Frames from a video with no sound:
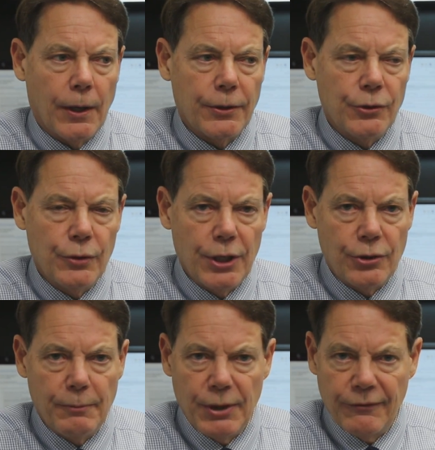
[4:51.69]
you need
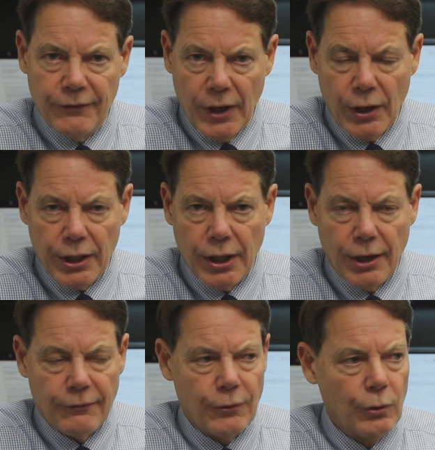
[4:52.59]
to be very
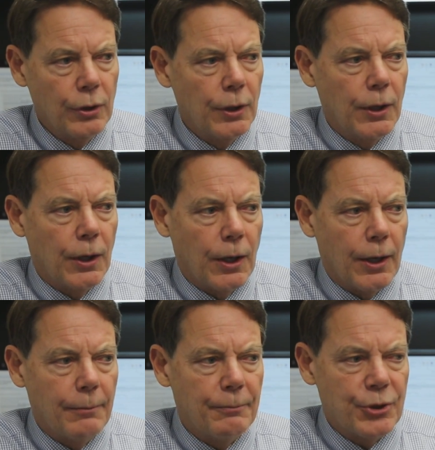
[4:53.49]
careful,
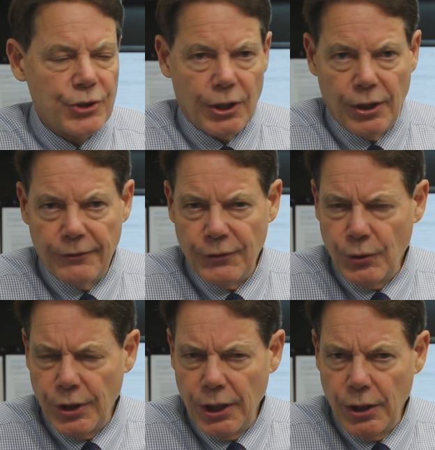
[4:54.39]
particularly if
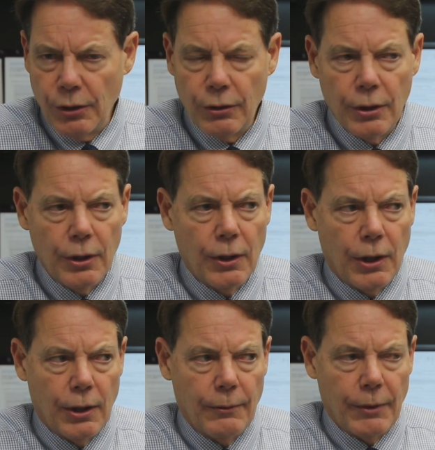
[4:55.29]
you're near
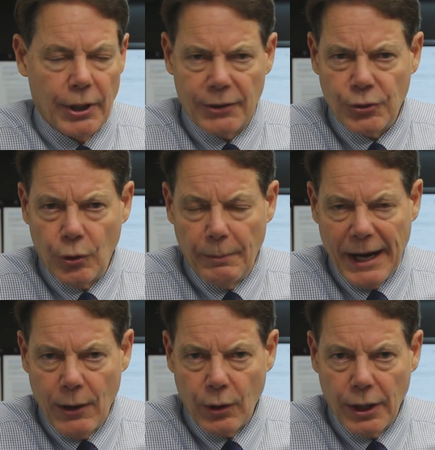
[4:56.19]
electrical
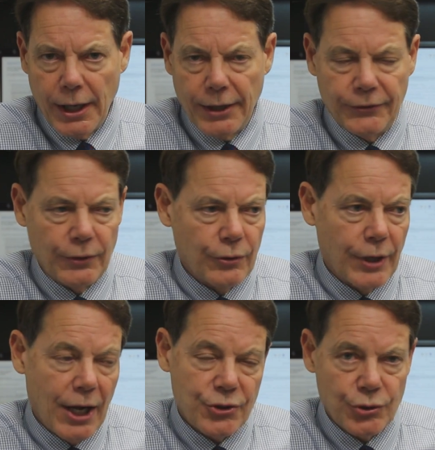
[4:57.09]
power lines and you're
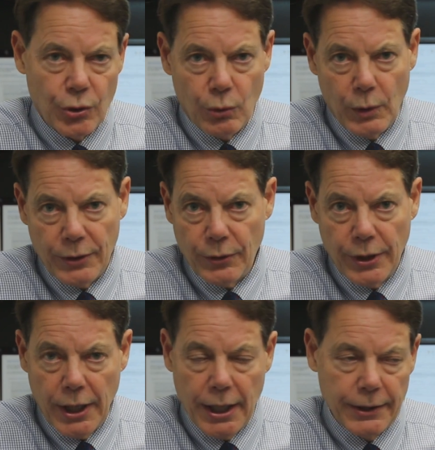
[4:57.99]
not sure whether or
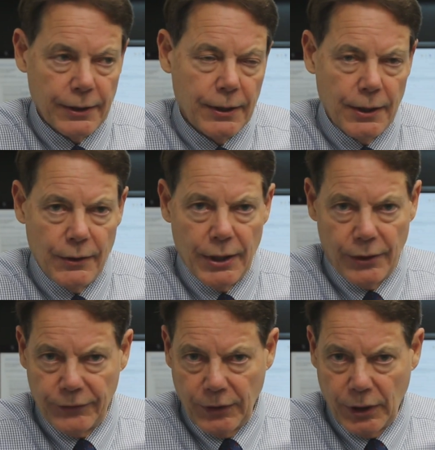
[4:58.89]
not
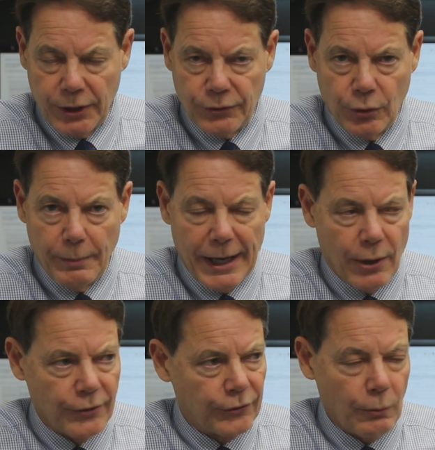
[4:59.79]
there's electrical
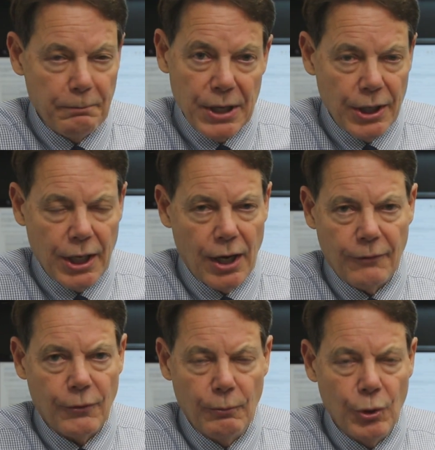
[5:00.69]
power. So be
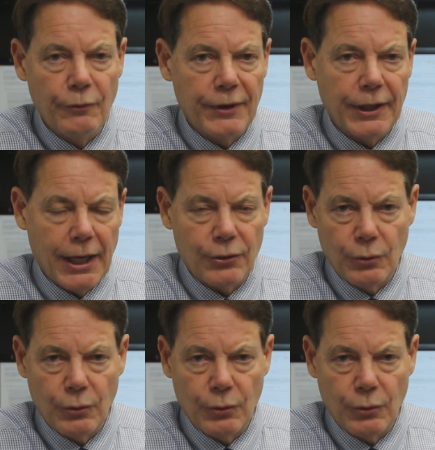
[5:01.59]
careful moving that